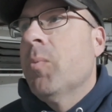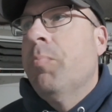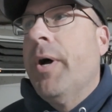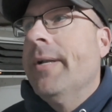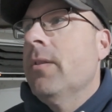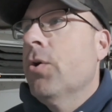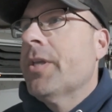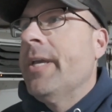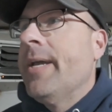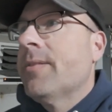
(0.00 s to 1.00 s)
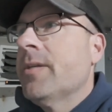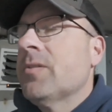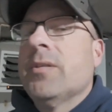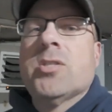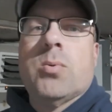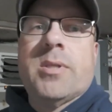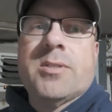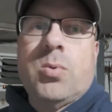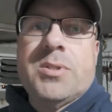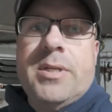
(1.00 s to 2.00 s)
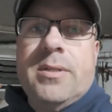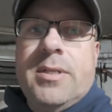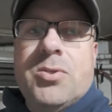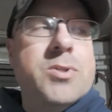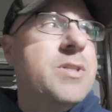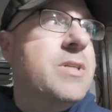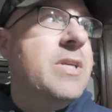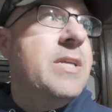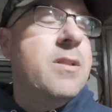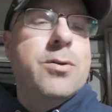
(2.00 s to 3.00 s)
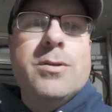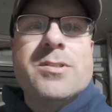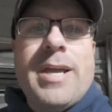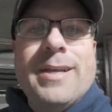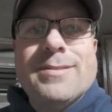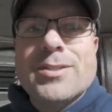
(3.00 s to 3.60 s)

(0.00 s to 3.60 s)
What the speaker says: But looking at this was a neat little science